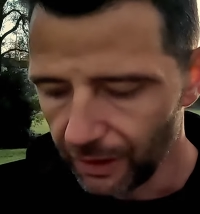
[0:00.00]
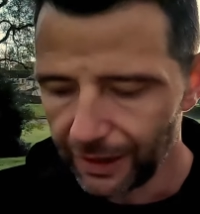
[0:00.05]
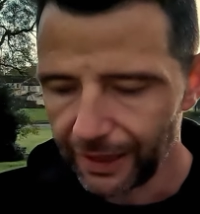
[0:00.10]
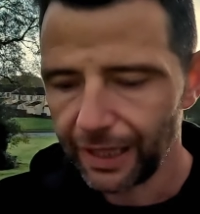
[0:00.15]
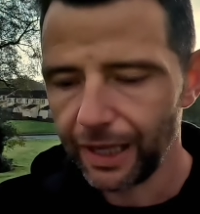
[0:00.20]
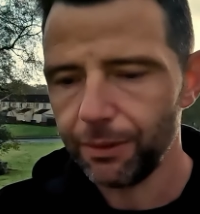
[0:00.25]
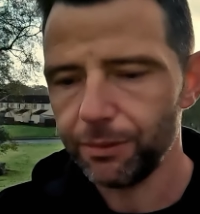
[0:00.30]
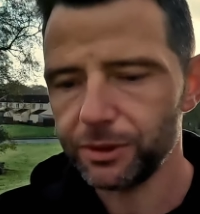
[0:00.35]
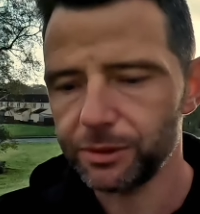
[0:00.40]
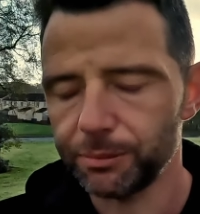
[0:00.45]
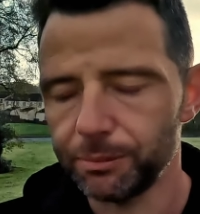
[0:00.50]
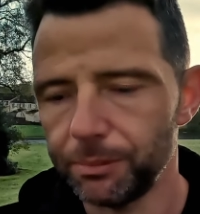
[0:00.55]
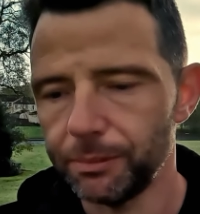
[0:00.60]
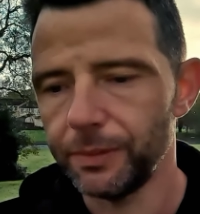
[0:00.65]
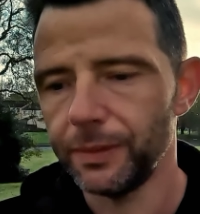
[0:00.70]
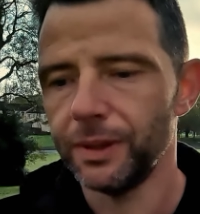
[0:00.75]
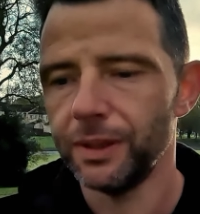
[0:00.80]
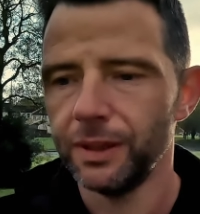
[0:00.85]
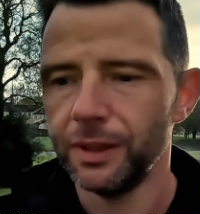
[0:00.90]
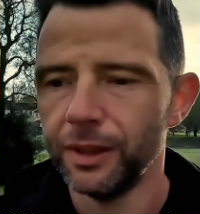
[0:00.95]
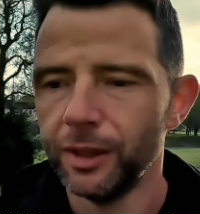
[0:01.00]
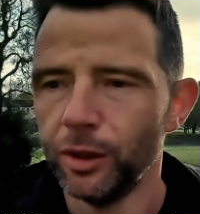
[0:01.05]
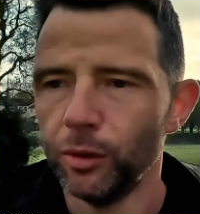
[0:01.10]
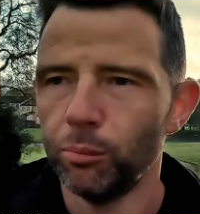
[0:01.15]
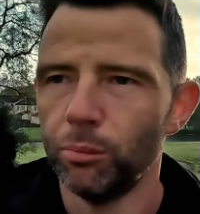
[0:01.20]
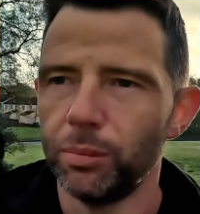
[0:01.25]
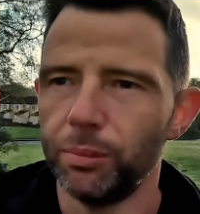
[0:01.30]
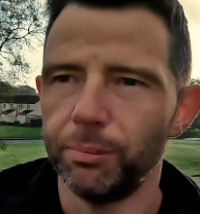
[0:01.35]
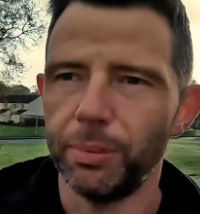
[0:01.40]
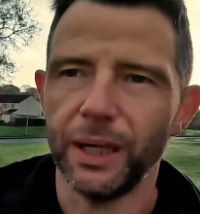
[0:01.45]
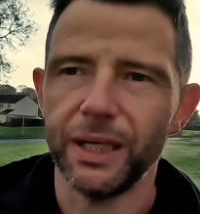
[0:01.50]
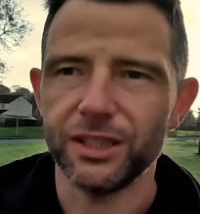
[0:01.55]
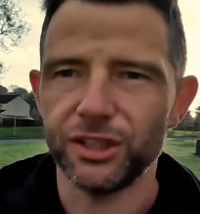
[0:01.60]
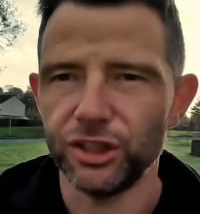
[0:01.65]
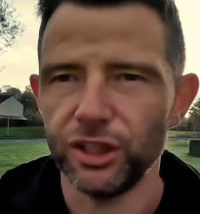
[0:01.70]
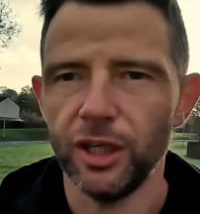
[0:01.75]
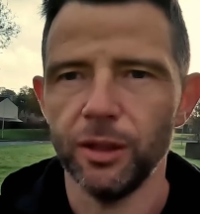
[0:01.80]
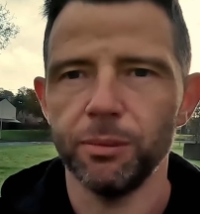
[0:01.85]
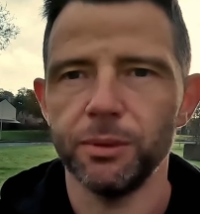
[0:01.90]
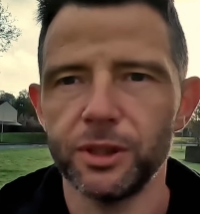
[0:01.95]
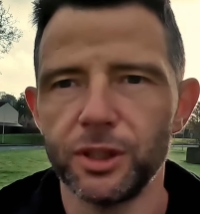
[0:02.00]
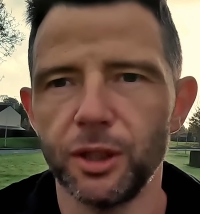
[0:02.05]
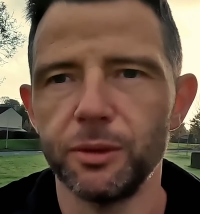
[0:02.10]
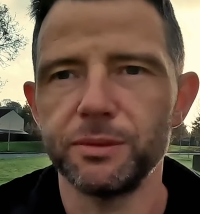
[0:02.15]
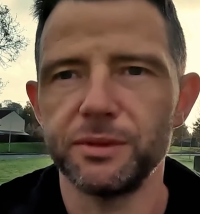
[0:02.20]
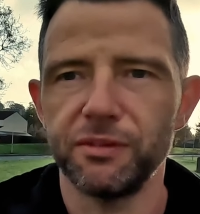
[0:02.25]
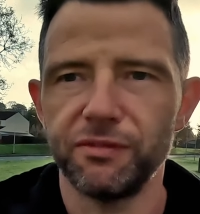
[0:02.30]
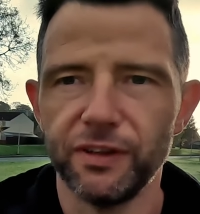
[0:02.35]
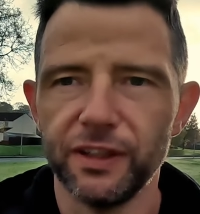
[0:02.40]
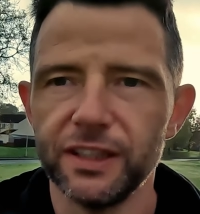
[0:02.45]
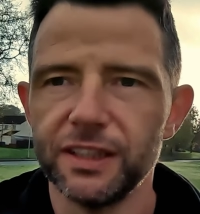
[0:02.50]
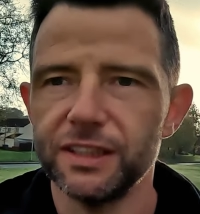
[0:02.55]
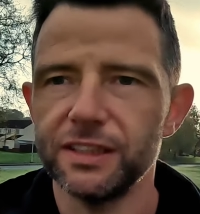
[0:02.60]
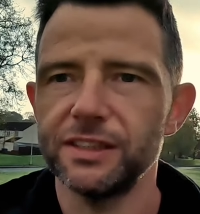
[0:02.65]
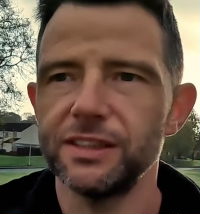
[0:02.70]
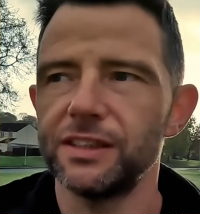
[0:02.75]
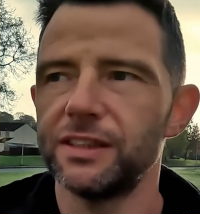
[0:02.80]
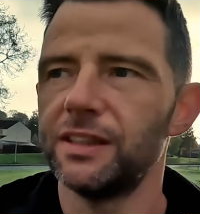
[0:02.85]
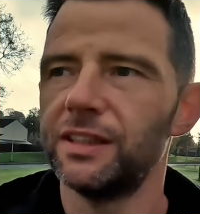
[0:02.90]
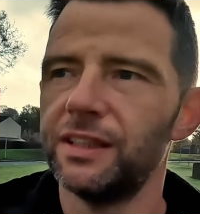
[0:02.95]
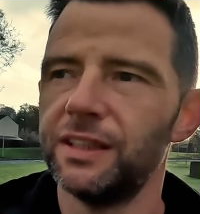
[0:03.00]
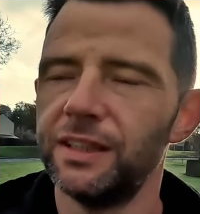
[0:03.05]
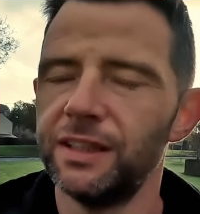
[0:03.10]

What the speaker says: Like I was in bad shape in terms of fitness,